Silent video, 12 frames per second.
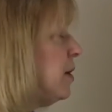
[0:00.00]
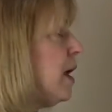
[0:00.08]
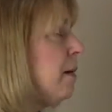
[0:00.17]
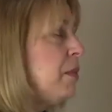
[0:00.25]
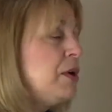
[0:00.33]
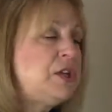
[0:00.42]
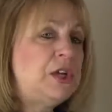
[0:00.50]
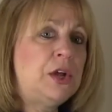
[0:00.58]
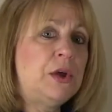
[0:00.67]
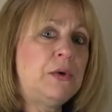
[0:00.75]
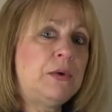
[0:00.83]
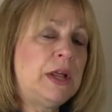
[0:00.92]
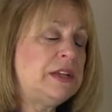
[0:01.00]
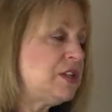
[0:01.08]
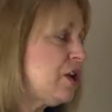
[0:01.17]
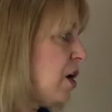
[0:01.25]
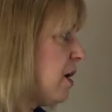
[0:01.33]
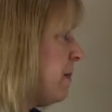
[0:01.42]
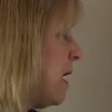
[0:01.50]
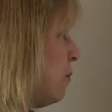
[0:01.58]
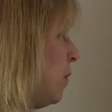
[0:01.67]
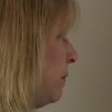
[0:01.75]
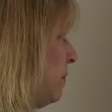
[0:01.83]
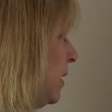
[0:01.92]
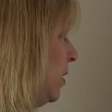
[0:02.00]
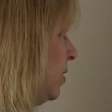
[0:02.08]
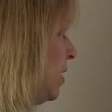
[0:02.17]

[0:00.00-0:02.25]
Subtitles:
number 2. Let's talk about what pillar